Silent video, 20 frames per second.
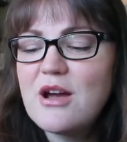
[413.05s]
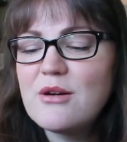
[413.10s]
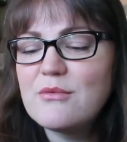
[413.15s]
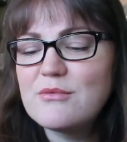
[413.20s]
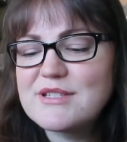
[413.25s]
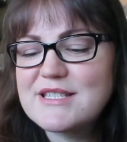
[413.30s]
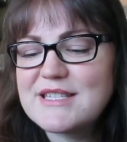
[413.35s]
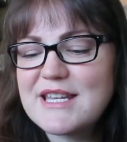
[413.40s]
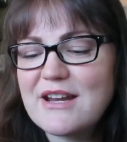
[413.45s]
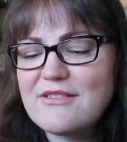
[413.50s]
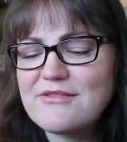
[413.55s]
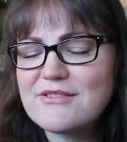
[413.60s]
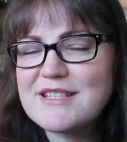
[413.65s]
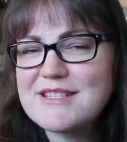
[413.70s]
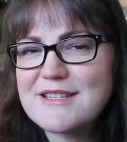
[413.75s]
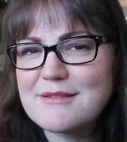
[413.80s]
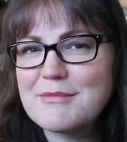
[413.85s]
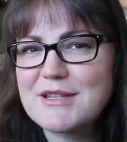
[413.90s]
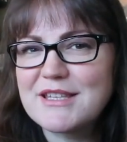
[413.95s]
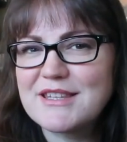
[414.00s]
was definitely
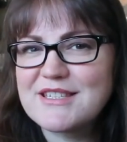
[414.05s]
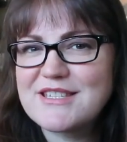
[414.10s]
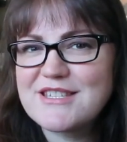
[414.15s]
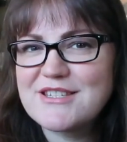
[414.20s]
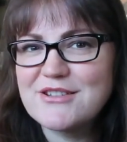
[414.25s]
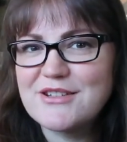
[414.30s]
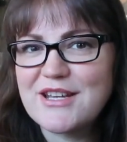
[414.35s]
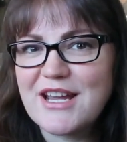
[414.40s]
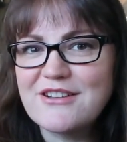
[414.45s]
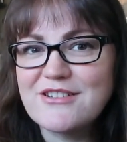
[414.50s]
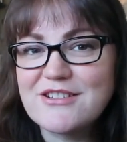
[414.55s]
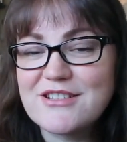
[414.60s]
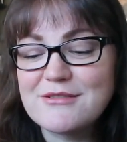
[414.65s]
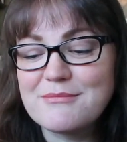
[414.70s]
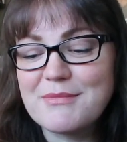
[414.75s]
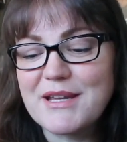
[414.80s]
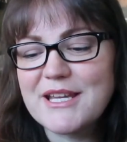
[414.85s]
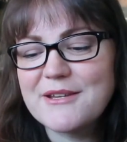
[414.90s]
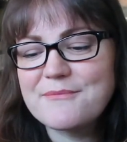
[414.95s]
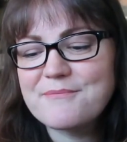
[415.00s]
something that stood out to
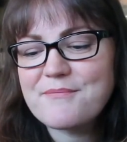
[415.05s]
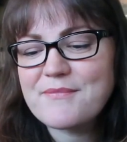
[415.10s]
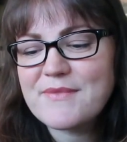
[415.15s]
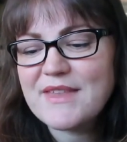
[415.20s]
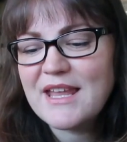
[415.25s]
me.